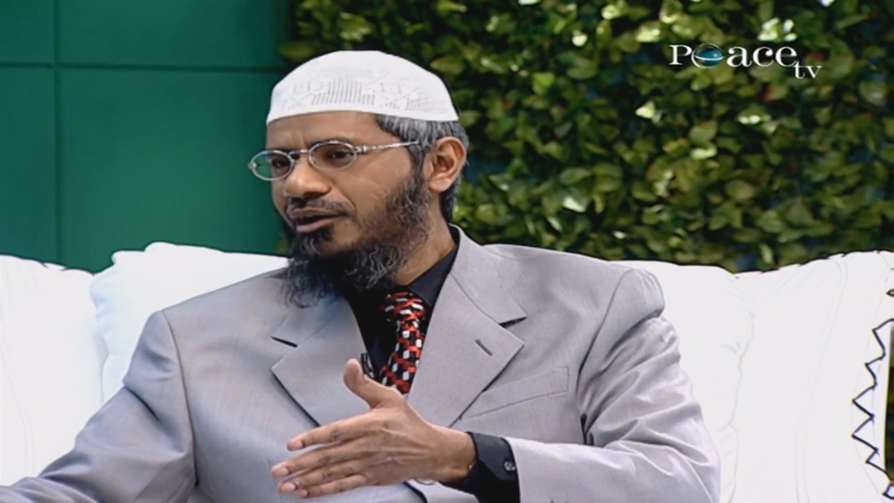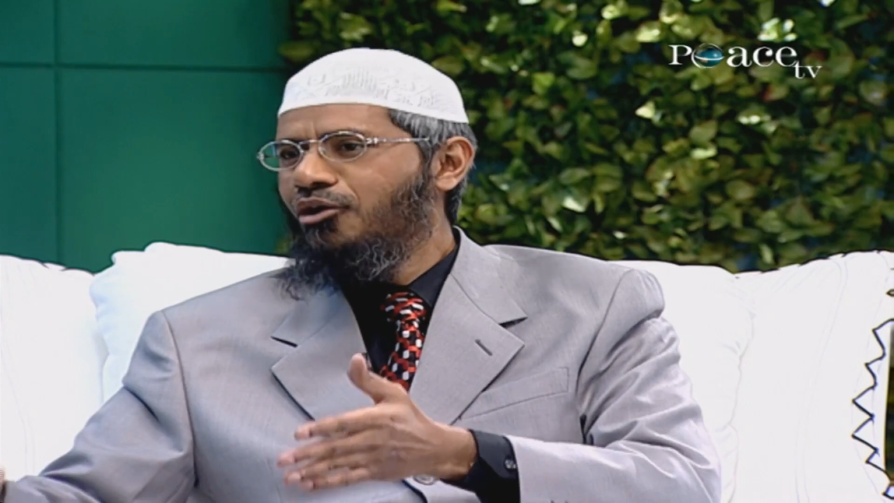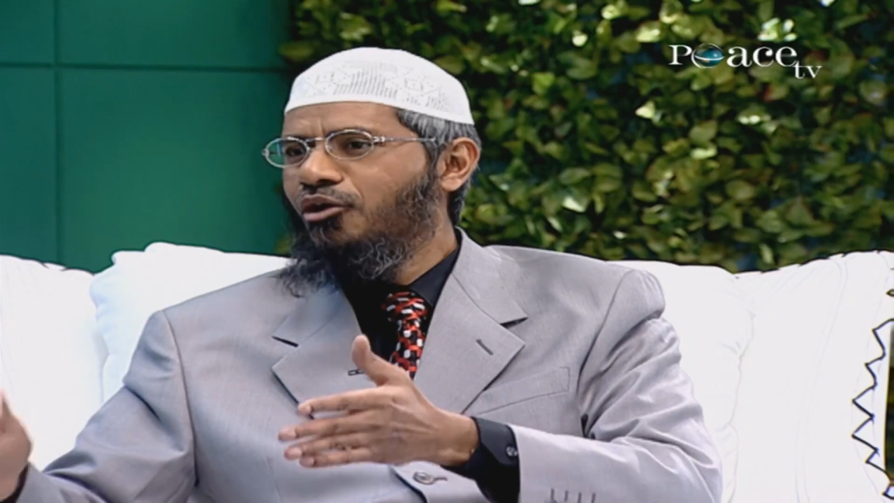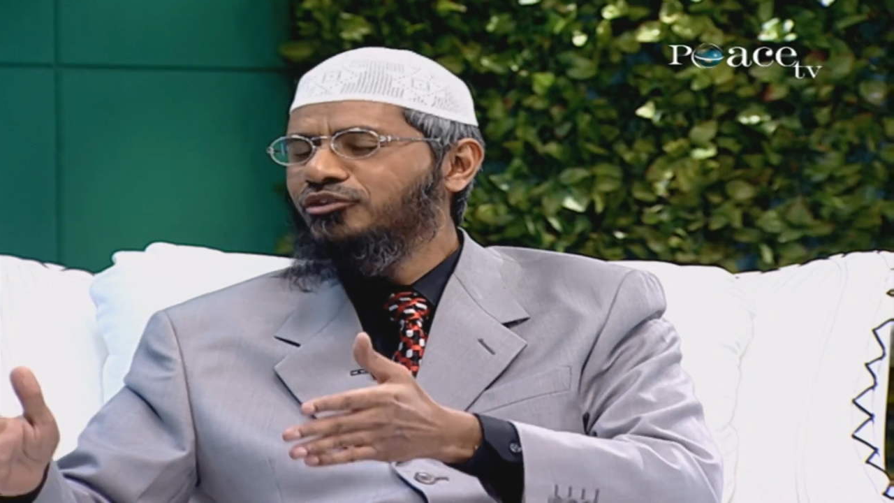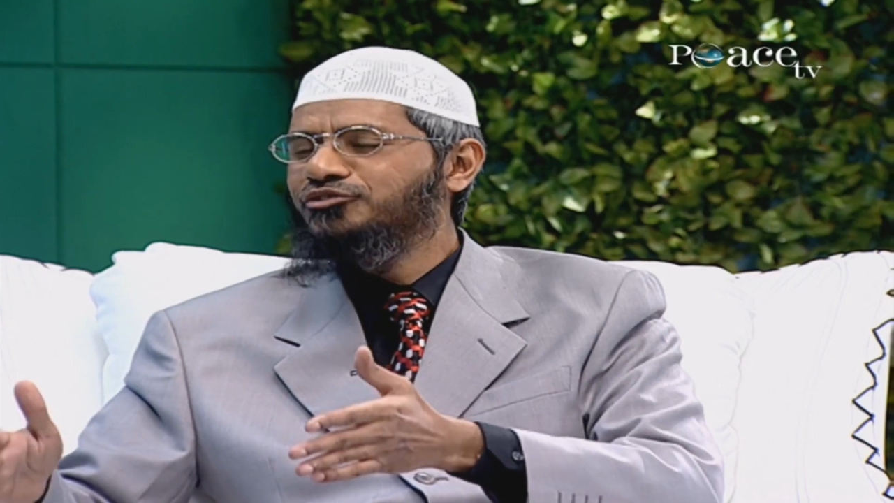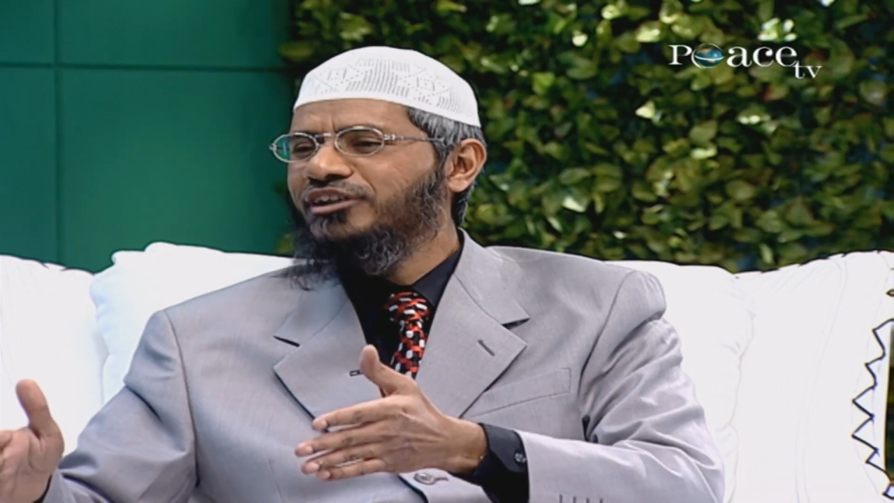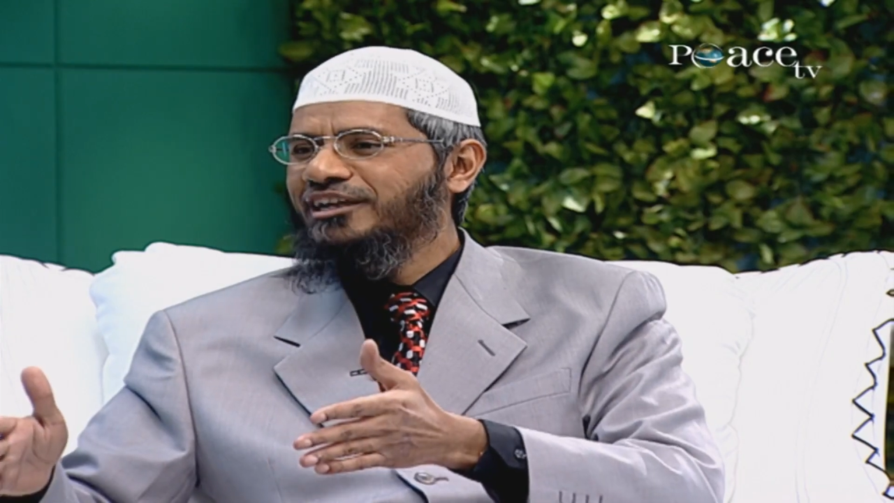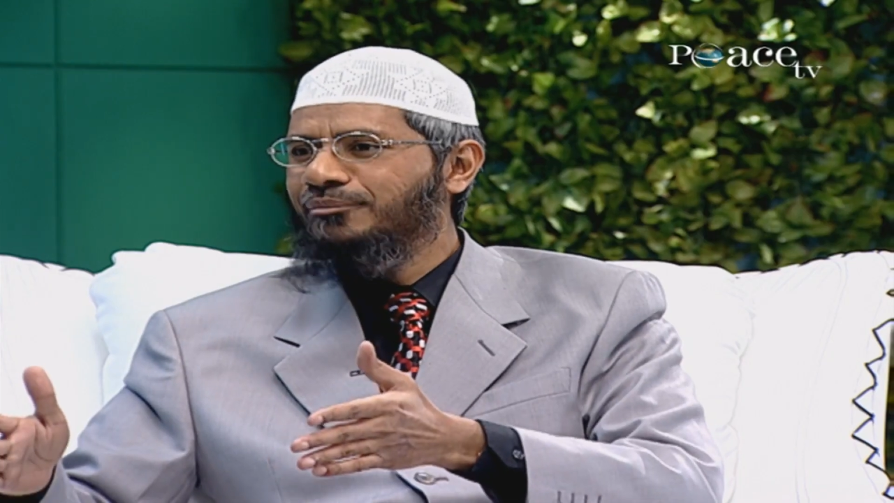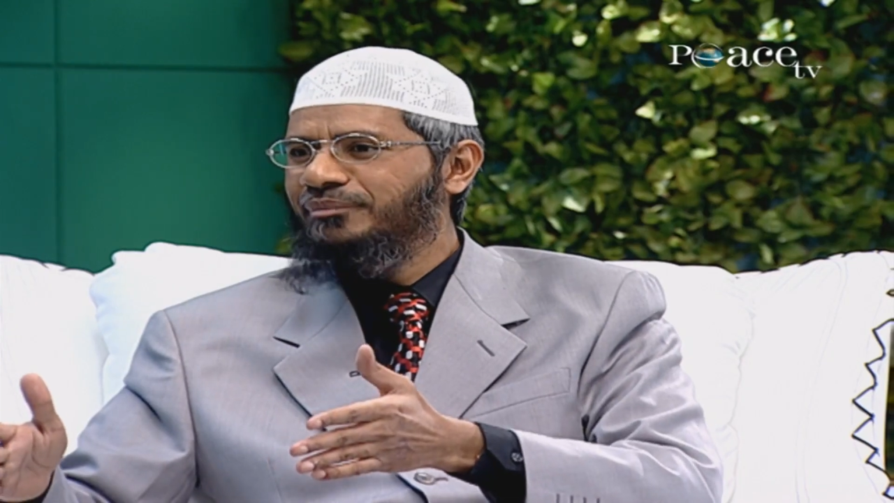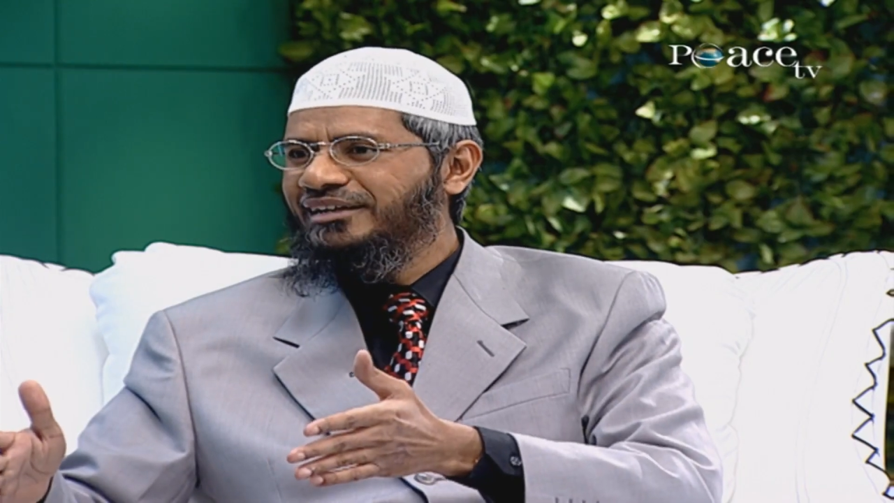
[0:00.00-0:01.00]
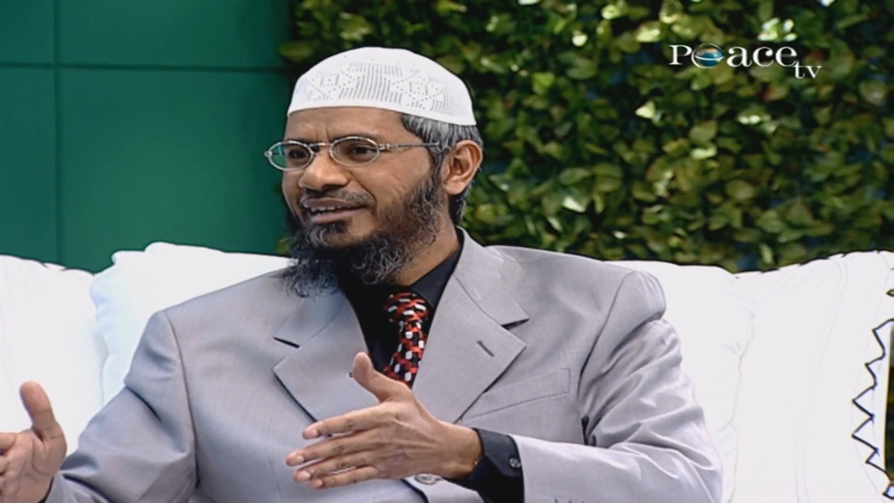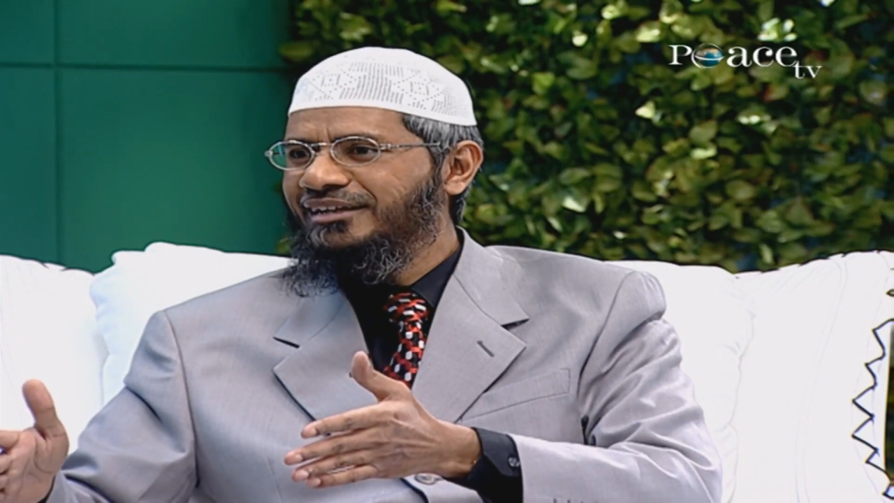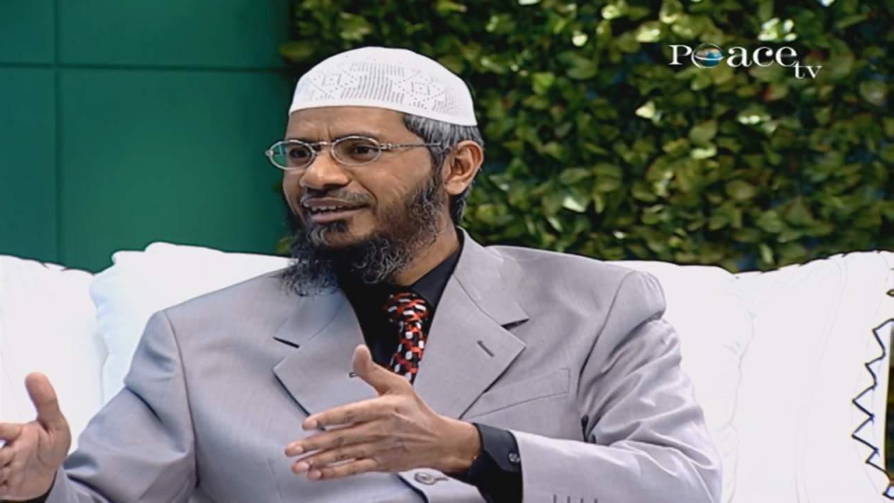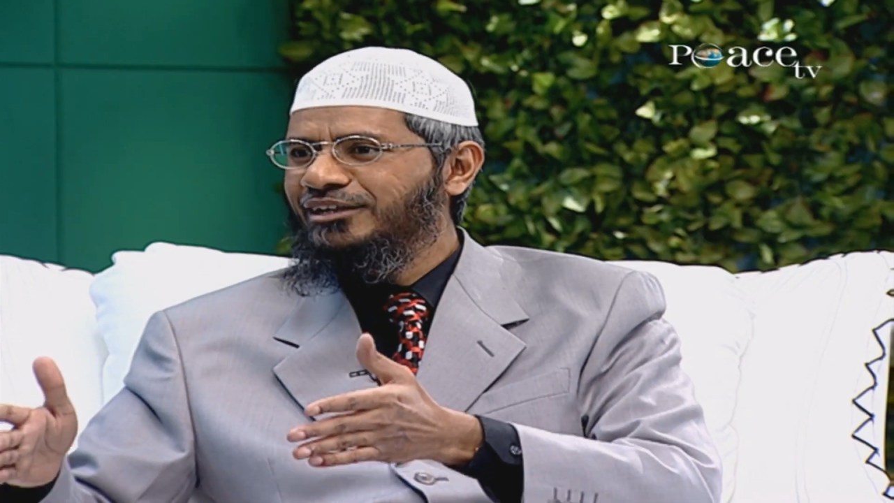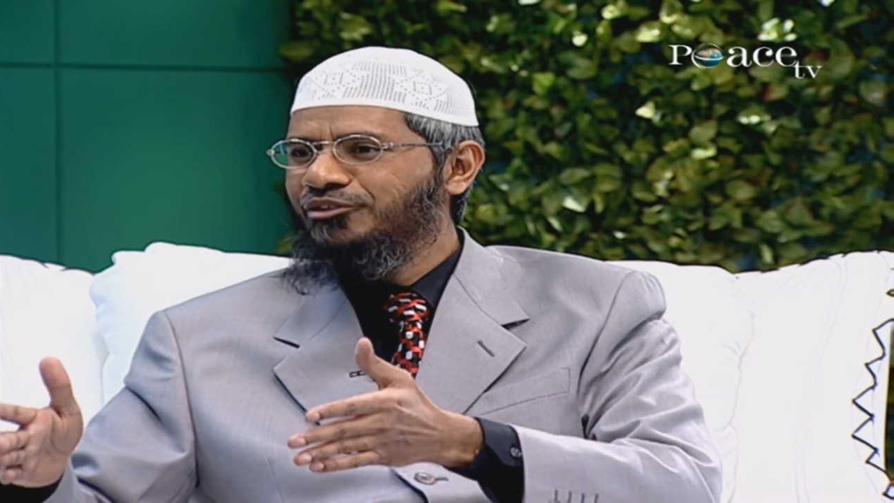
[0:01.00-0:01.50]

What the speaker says: are also recommended